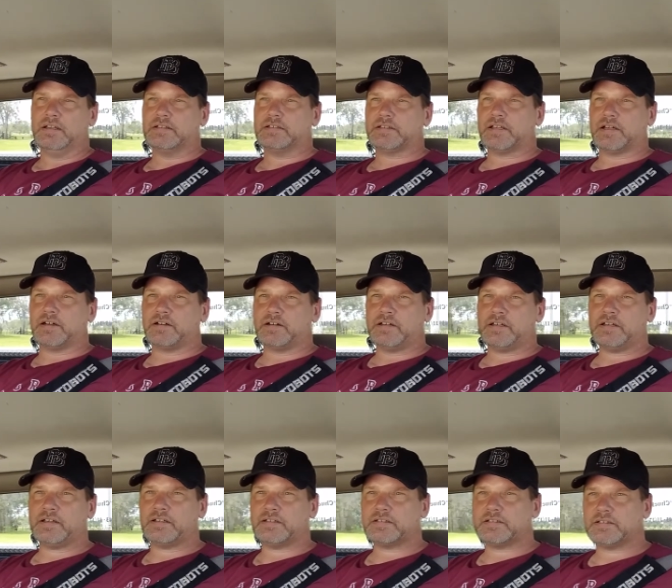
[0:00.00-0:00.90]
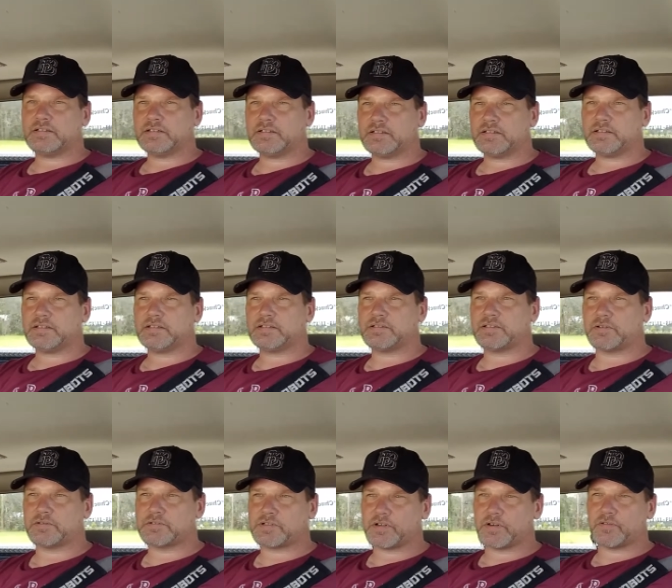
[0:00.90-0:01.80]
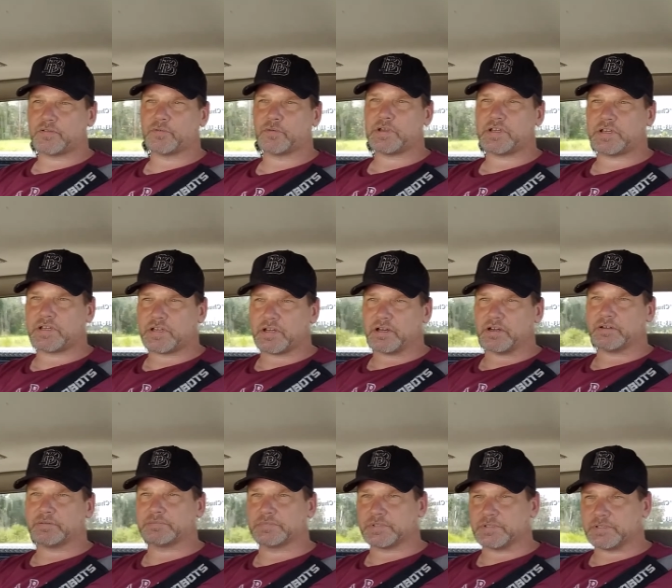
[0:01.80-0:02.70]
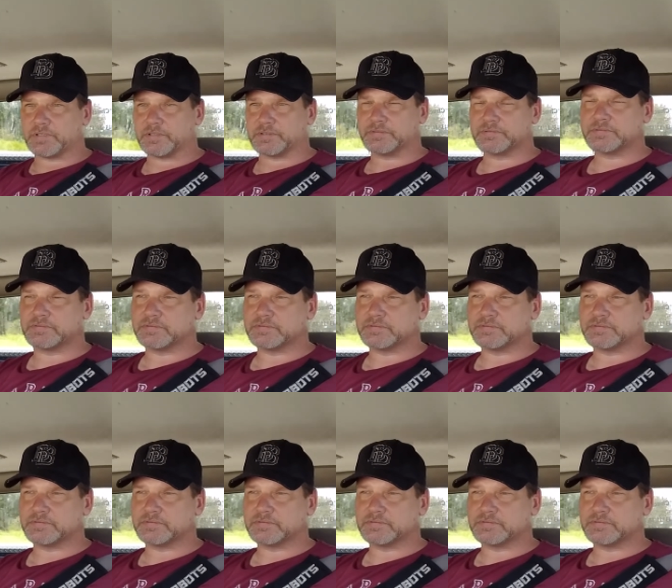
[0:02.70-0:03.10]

So, I told you over a week ago I'm gonna